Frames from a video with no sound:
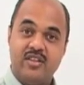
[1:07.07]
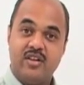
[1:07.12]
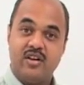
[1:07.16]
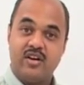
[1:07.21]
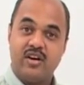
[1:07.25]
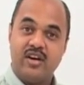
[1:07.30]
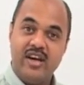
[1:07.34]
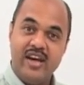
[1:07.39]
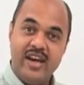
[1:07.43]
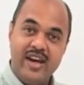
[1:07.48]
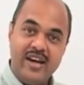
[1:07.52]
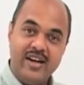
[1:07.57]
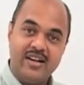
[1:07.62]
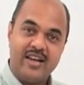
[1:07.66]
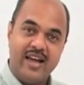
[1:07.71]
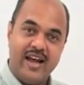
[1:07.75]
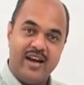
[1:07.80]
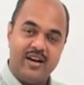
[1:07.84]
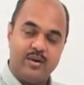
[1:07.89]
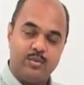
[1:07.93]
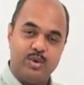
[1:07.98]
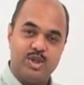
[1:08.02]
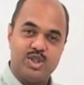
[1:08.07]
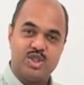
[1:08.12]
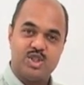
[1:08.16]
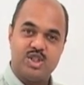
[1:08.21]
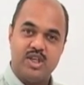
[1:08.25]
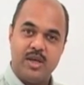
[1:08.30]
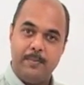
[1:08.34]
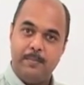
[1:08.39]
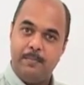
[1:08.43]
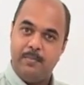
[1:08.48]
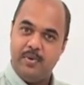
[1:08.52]
the rate at which
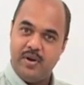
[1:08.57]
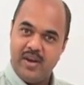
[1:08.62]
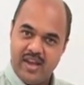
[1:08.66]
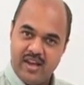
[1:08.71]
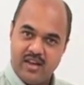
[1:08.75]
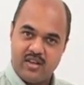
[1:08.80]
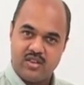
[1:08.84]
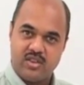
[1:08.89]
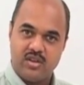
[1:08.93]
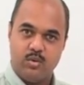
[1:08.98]
they break